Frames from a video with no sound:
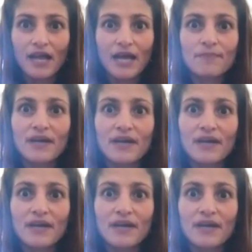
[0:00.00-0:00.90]

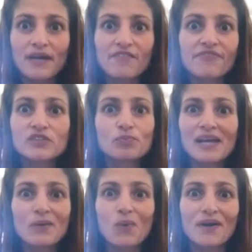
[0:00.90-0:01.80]
my
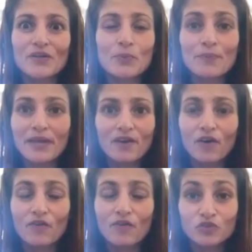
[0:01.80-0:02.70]
friends would be like, what are you
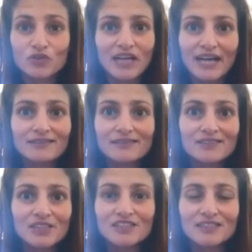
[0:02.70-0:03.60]
made of? So
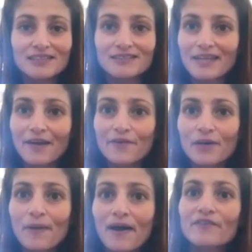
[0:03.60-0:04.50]
that's just an
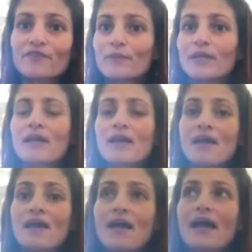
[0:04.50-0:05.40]
integral part of me.
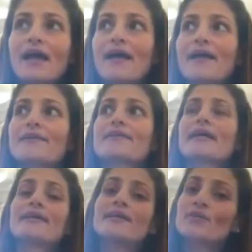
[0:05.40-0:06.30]
And
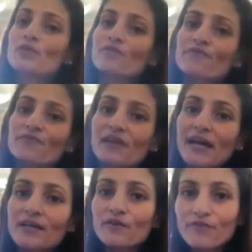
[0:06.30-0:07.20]
getting into the
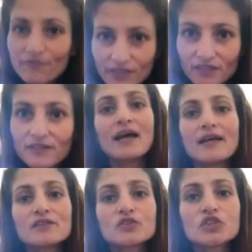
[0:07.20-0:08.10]
line of
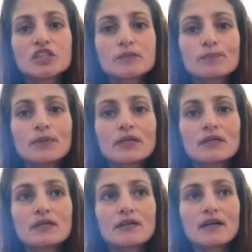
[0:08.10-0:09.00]
fitness
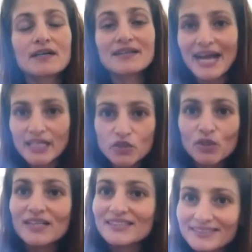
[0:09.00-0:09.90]
has just been
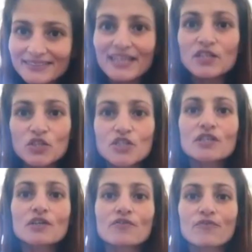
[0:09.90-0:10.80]
a natural
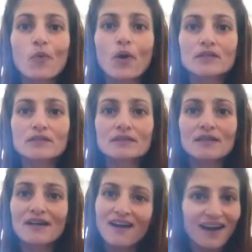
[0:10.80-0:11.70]
extension of what
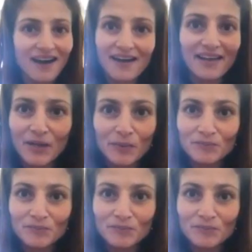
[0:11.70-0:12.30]
I am.